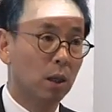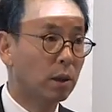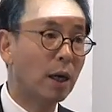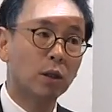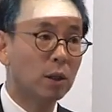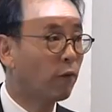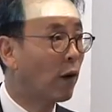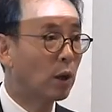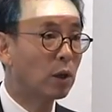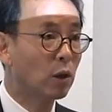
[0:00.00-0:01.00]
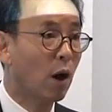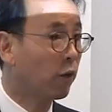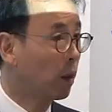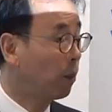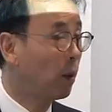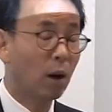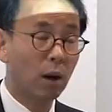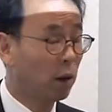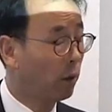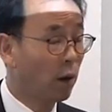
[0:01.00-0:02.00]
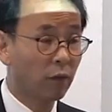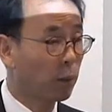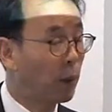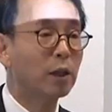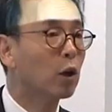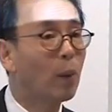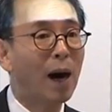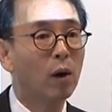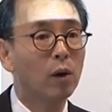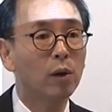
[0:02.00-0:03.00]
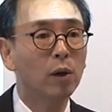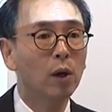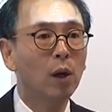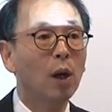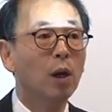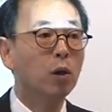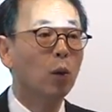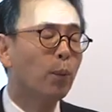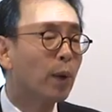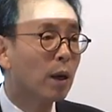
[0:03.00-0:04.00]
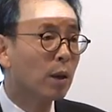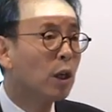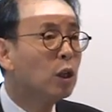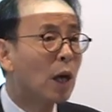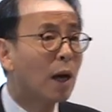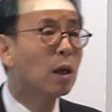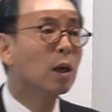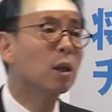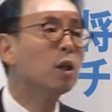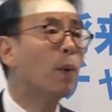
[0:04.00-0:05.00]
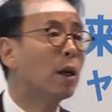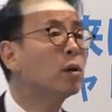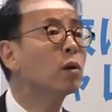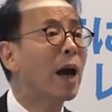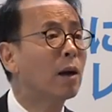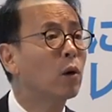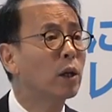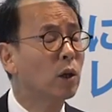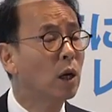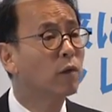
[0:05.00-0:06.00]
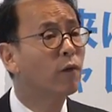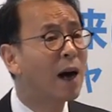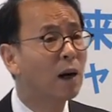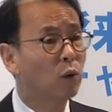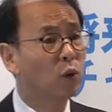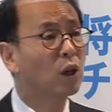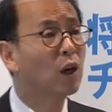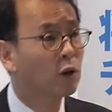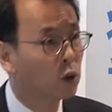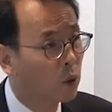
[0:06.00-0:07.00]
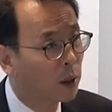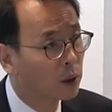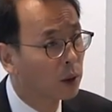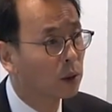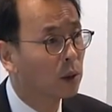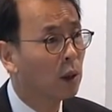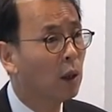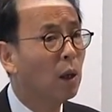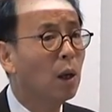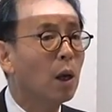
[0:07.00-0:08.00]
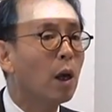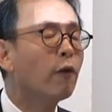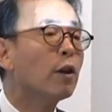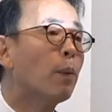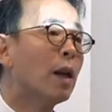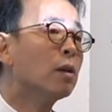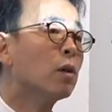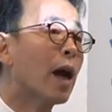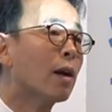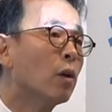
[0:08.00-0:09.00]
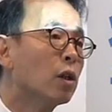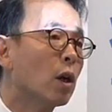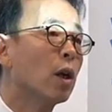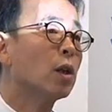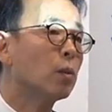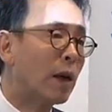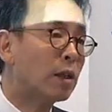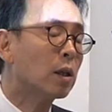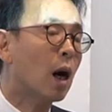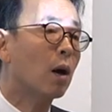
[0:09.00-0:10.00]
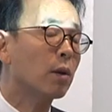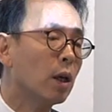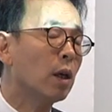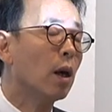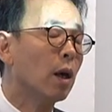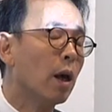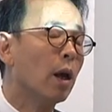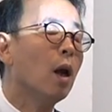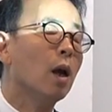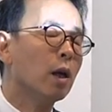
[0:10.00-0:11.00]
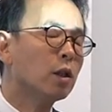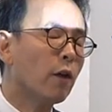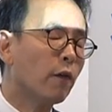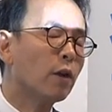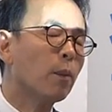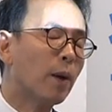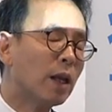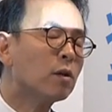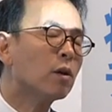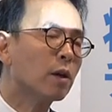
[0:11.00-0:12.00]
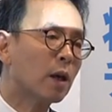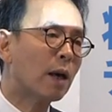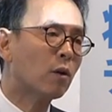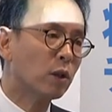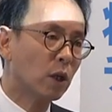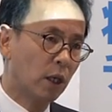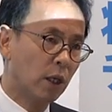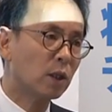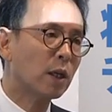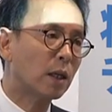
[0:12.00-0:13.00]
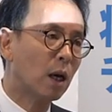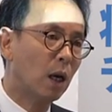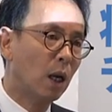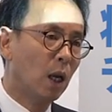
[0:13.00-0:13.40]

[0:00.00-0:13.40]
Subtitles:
that's the foundation of the political power. So I think this political calculation has far-reaching consequences. If the political calculation is based on if the political calculation is that